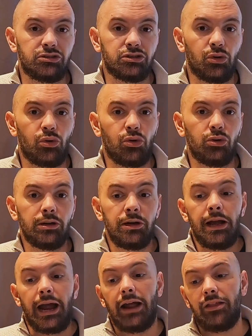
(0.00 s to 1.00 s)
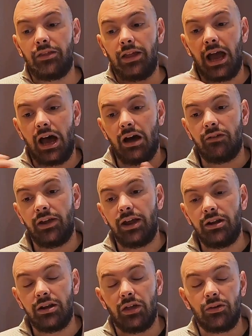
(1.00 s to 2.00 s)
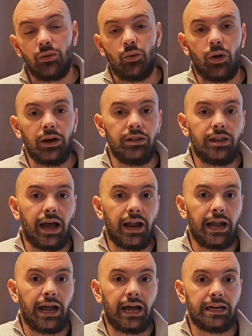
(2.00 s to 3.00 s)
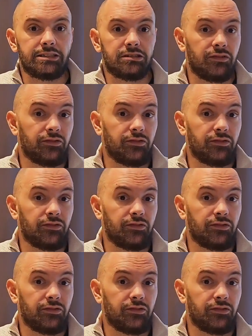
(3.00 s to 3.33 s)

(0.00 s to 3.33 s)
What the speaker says: years old. And then they have another one that has